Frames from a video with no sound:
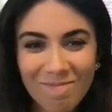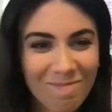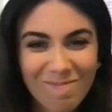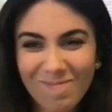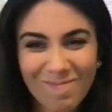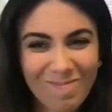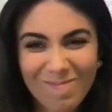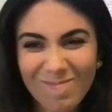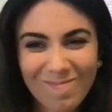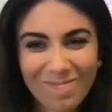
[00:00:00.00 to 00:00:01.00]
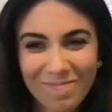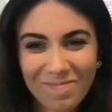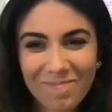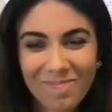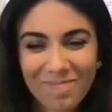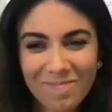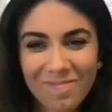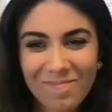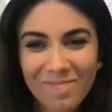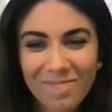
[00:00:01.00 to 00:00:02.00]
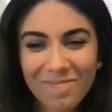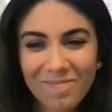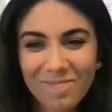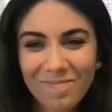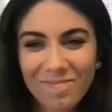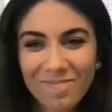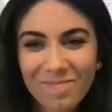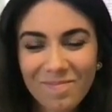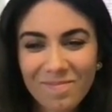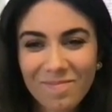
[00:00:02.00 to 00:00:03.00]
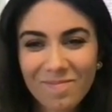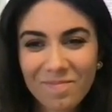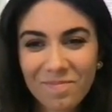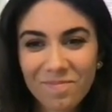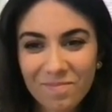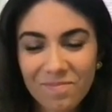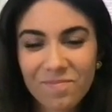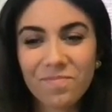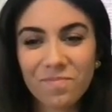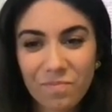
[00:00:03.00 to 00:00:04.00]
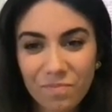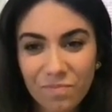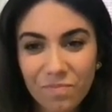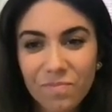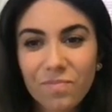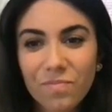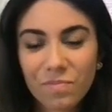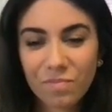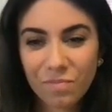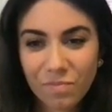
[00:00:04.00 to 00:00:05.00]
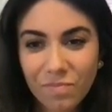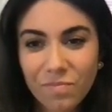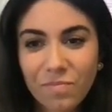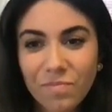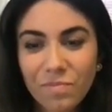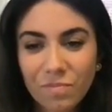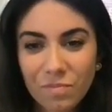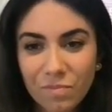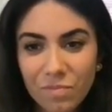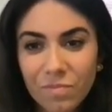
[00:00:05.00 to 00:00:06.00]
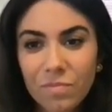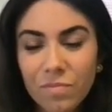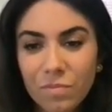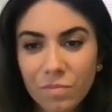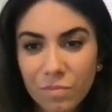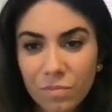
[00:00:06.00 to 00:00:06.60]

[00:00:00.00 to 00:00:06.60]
(not speaking)